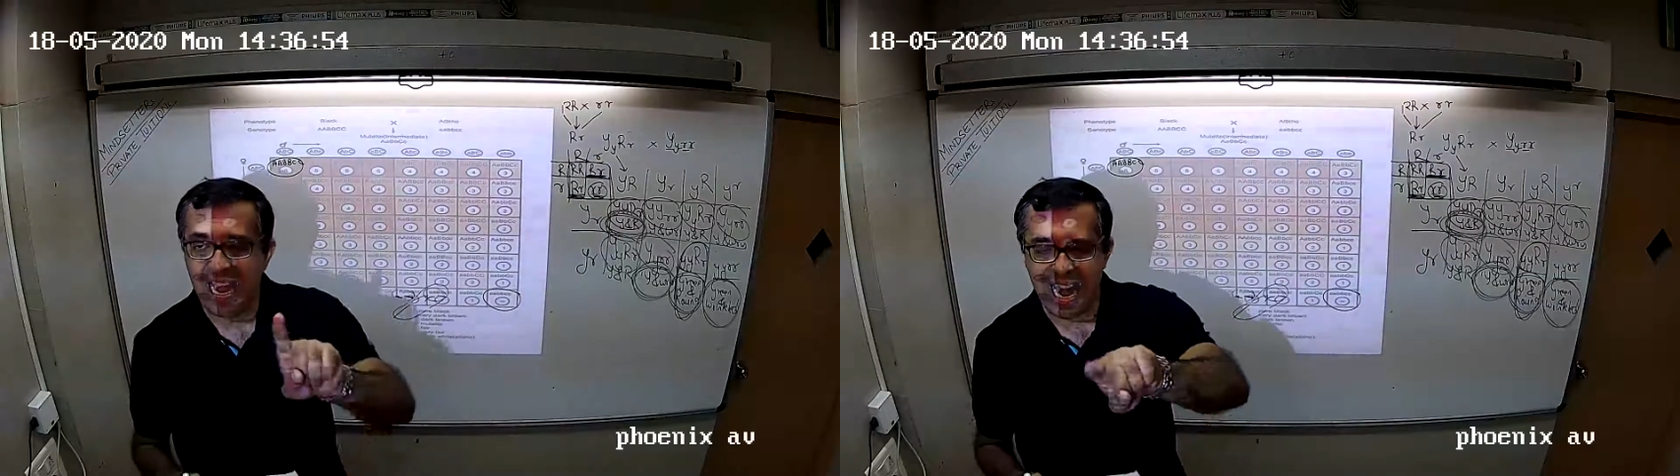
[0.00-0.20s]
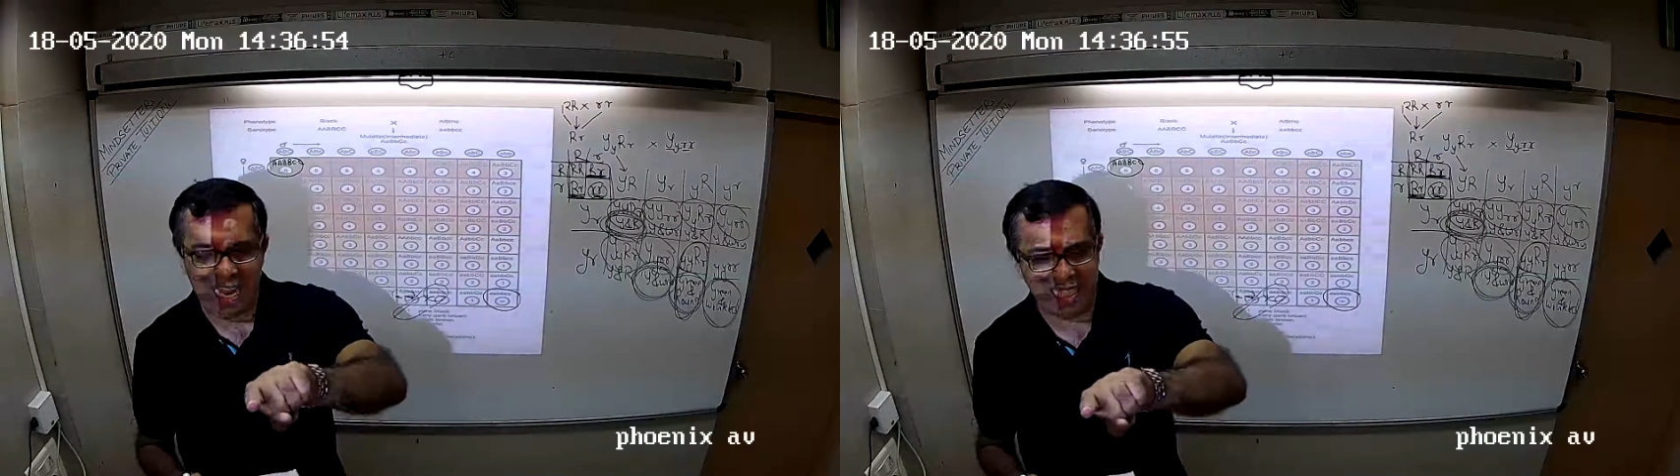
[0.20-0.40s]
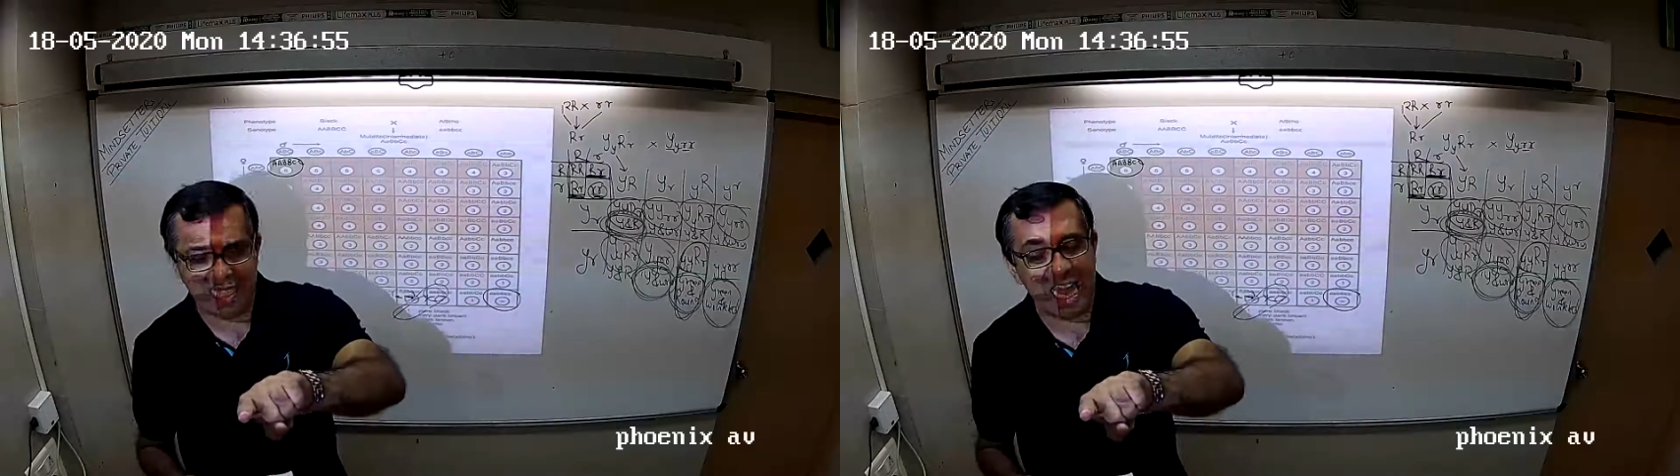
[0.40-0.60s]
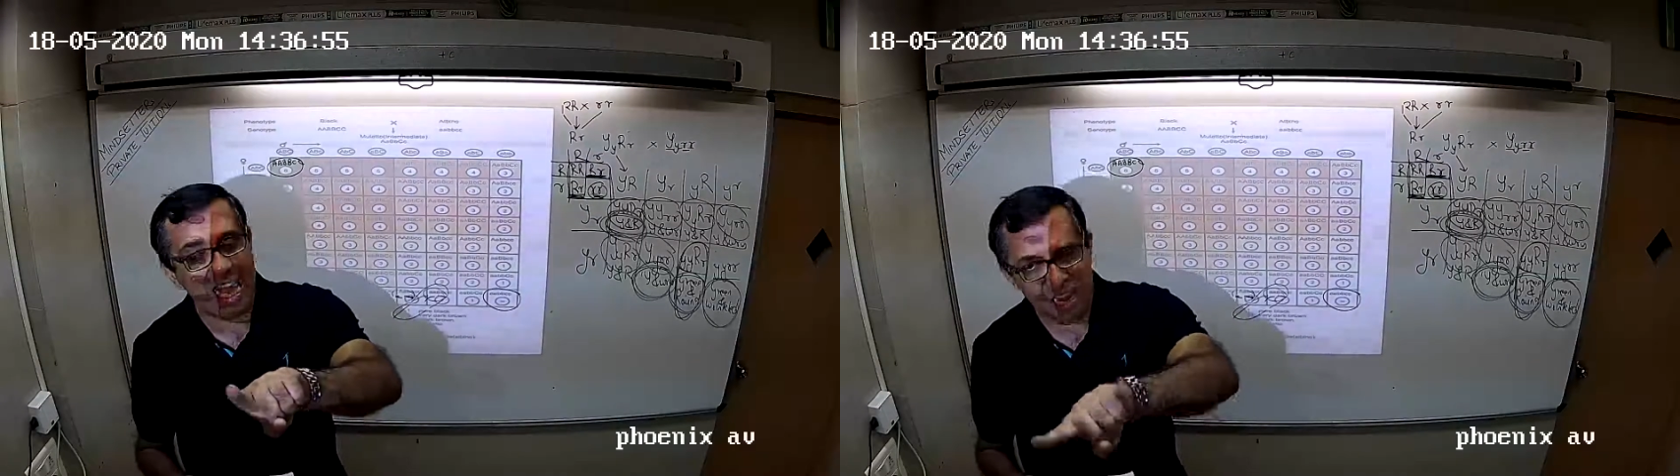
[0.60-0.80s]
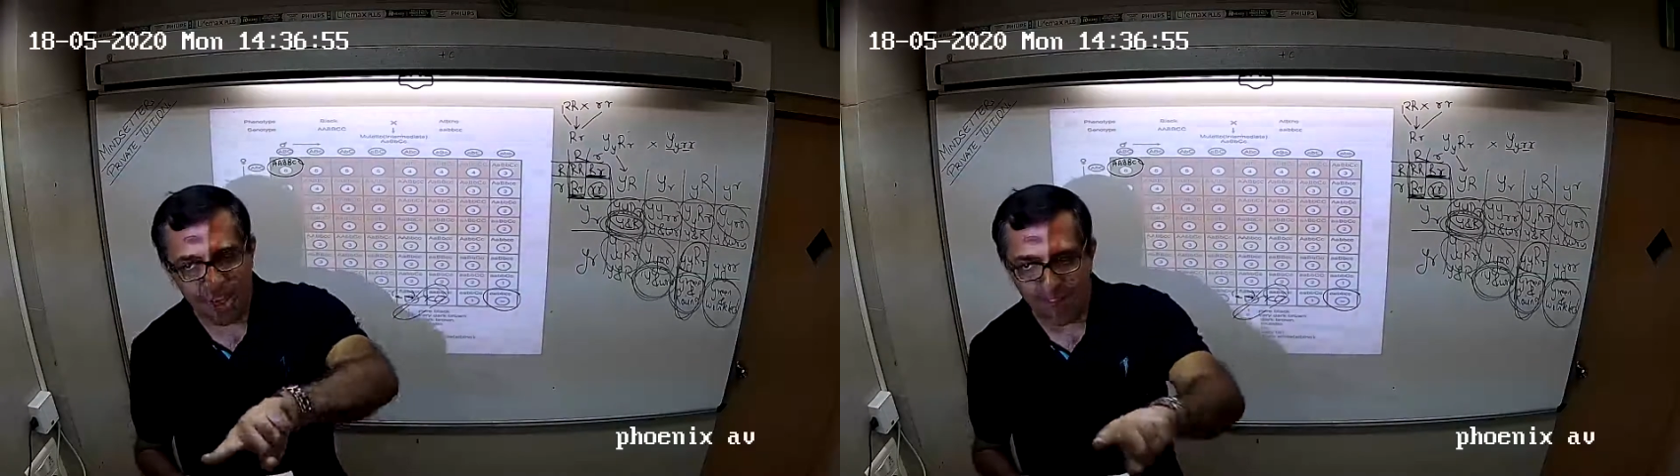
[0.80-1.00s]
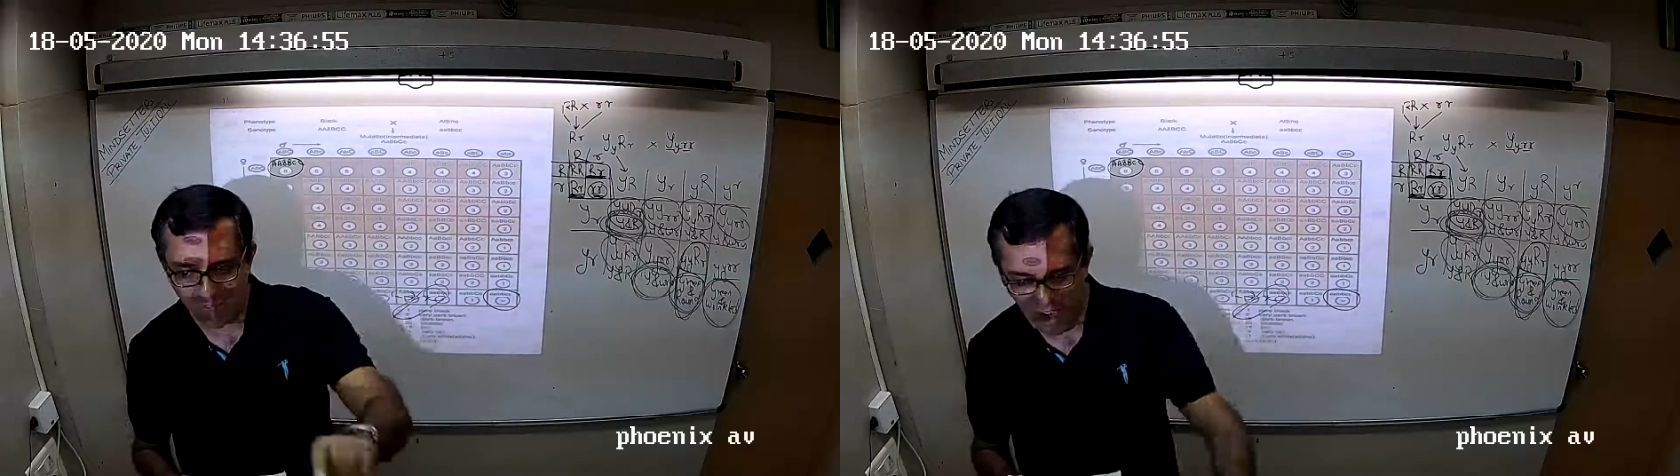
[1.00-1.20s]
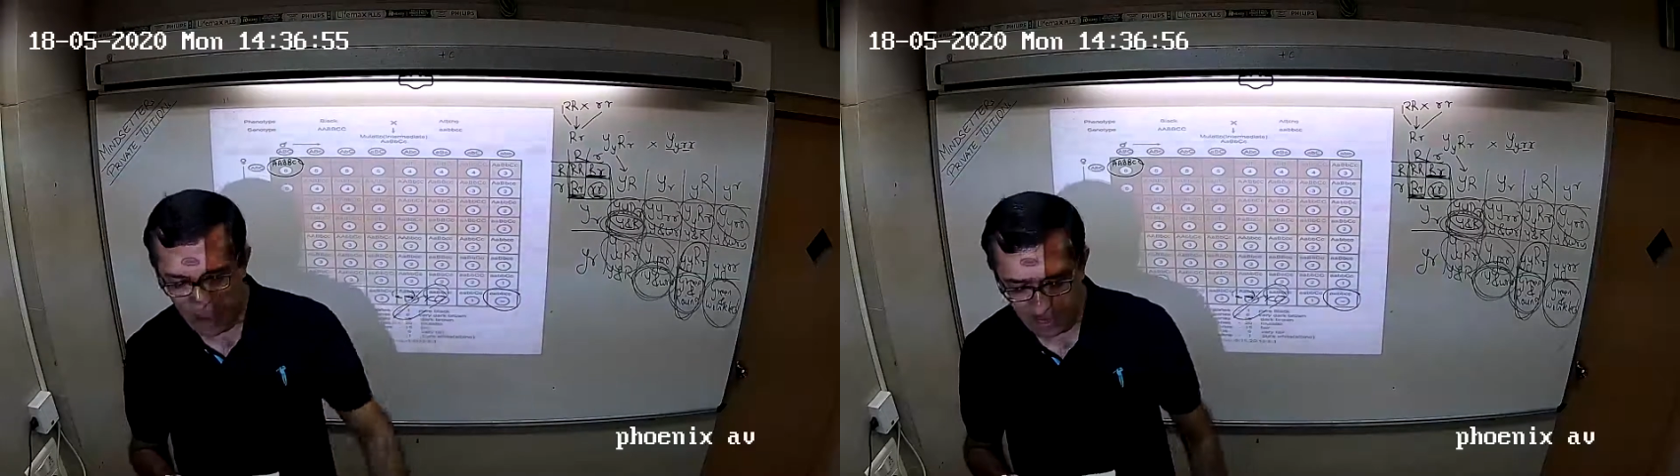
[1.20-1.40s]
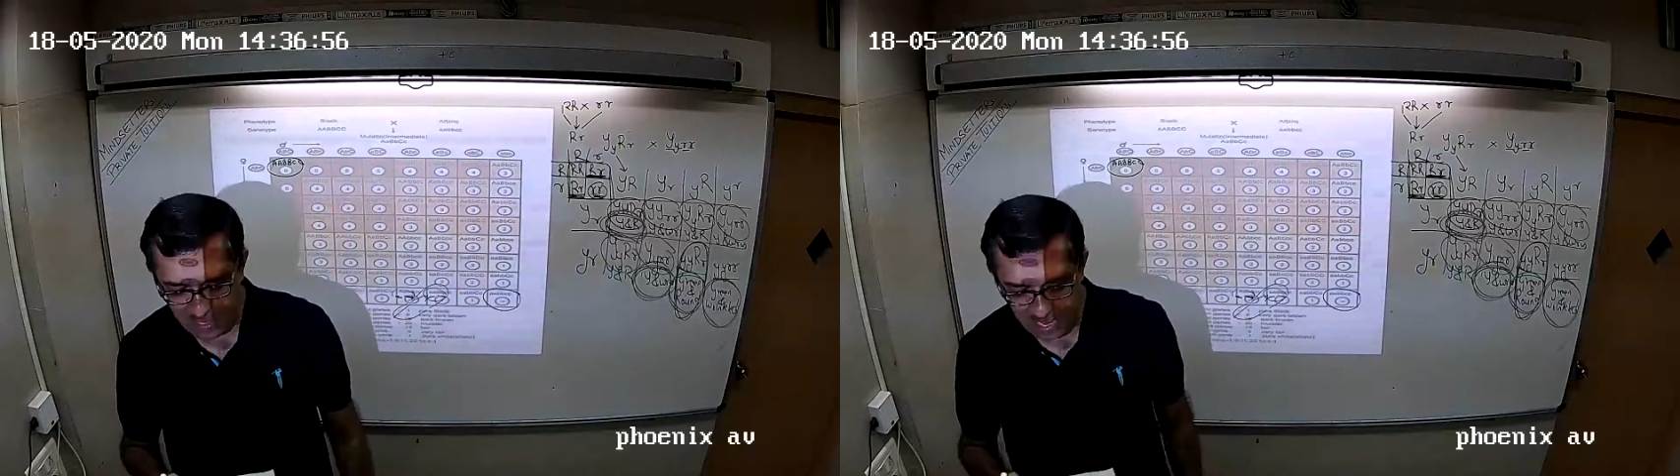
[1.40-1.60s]
Less than
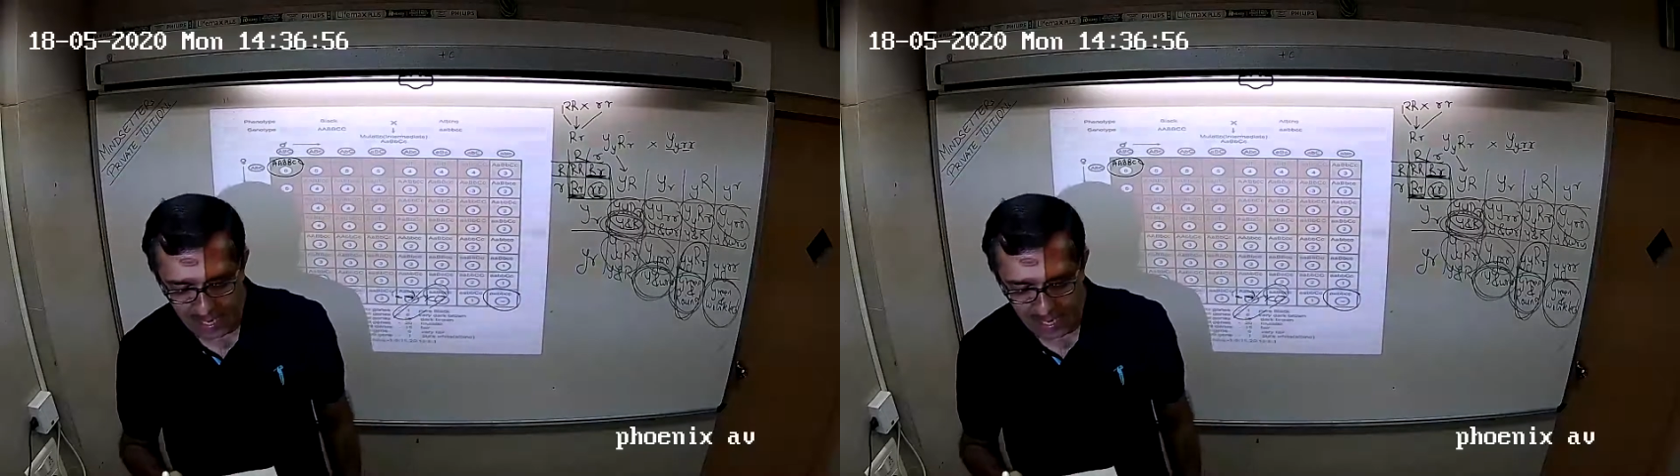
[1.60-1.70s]
5%.